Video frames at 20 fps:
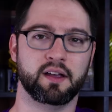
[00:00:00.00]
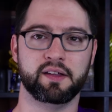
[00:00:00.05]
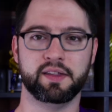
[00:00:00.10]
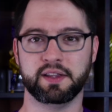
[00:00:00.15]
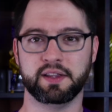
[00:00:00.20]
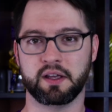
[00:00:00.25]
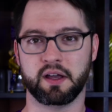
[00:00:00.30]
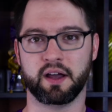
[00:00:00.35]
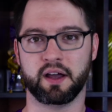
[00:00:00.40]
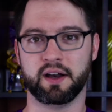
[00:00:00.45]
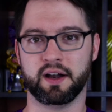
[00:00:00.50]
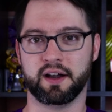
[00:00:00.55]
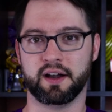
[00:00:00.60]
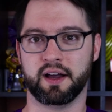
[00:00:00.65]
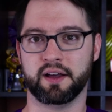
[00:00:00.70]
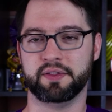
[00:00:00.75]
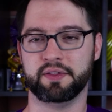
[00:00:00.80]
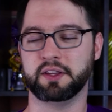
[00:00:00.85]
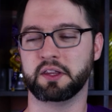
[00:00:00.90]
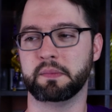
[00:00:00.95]
I think the uh,
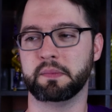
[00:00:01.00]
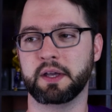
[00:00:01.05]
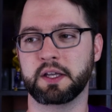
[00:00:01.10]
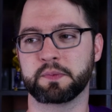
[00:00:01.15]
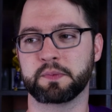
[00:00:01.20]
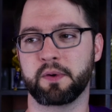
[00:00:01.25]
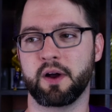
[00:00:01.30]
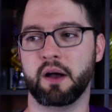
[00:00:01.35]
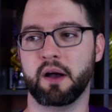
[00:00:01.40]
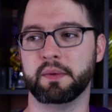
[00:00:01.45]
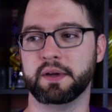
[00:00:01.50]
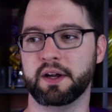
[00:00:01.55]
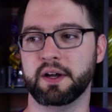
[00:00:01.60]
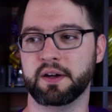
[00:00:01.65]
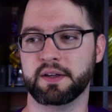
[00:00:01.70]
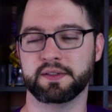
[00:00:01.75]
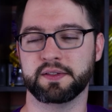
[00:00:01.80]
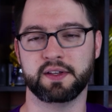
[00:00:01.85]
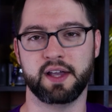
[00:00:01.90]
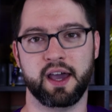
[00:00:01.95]
I think the biggest problem here
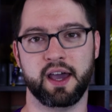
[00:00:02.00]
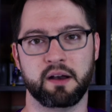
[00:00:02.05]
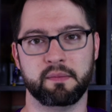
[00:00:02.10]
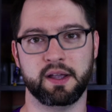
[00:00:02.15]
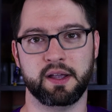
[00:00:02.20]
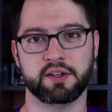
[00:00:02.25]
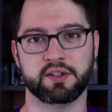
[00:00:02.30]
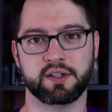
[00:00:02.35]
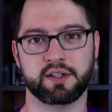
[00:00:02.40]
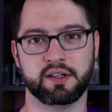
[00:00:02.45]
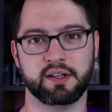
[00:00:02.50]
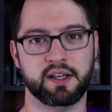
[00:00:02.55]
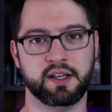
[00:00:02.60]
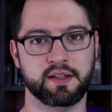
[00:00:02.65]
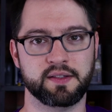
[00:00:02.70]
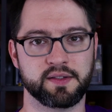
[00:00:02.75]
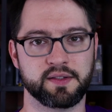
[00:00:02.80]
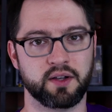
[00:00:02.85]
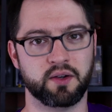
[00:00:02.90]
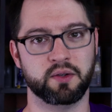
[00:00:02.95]
is the animation
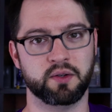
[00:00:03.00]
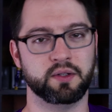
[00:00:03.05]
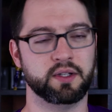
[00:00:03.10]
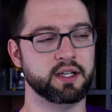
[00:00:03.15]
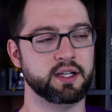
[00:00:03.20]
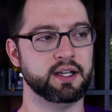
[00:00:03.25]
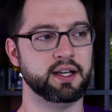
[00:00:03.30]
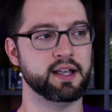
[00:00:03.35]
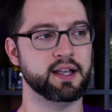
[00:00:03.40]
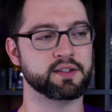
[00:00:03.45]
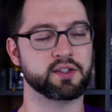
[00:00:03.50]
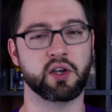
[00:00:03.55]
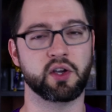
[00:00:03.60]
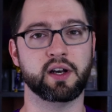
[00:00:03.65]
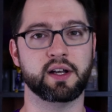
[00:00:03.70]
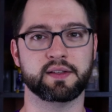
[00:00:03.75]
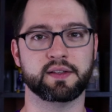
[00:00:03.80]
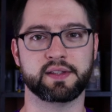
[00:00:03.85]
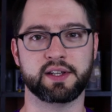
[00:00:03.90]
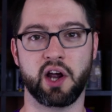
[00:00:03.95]
is only as
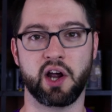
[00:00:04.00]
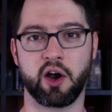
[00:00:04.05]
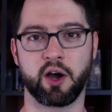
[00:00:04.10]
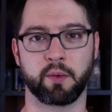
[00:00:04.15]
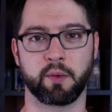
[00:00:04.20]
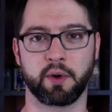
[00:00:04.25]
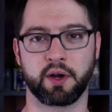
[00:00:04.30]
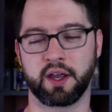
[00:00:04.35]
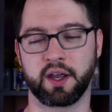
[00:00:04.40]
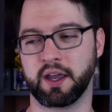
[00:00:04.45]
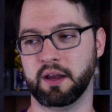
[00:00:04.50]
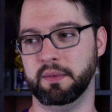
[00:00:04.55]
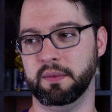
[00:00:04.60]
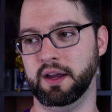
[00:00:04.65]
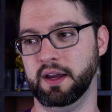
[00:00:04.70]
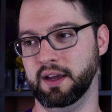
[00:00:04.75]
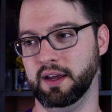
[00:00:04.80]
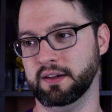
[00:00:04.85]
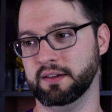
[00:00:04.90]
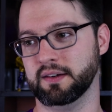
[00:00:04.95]
good as the artwork can
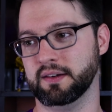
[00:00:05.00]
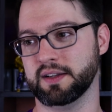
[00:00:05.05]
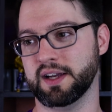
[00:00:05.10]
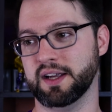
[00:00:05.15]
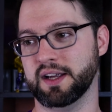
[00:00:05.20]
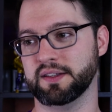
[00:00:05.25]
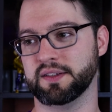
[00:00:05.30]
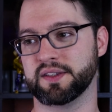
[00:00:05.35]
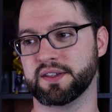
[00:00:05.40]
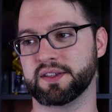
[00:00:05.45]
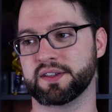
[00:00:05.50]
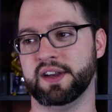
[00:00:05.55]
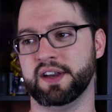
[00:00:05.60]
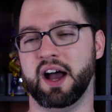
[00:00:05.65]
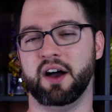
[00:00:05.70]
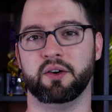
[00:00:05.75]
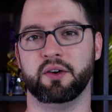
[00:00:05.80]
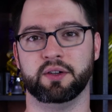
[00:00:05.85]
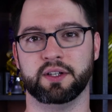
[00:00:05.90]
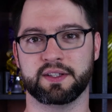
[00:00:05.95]
be, and and
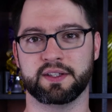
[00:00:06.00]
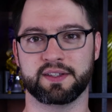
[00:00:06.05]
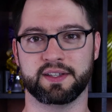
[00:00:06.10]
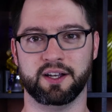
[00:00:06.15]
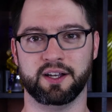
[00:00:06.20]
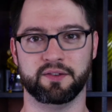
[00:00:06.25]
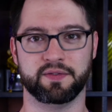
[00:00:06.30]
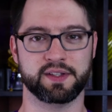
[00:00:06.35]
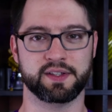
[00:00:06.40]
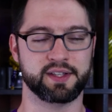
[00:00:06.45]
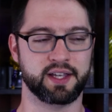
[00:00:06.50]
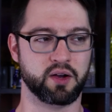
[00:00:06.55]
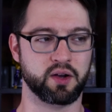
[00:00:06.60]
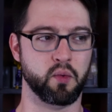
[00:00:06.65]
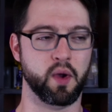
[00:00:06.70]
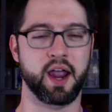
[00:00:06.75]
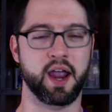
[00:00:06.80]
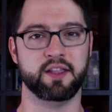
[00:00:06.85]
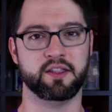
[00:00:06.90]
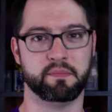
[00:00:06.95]
Snowl itself is like
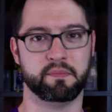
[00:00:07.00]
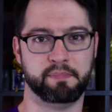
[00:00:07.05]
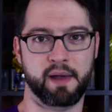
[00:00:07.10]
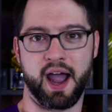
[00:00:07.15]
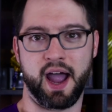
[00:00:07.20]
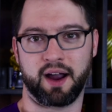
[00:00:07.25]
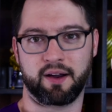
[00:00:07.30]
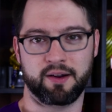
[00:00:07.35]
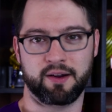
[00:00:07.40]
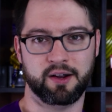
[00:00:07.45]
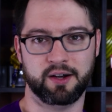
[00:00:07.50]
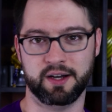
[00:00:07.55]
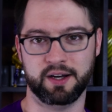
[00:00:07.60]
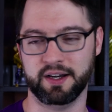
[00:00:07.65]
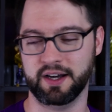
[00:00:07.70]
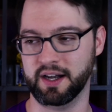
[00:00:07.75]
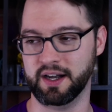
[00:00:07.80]
way in the background in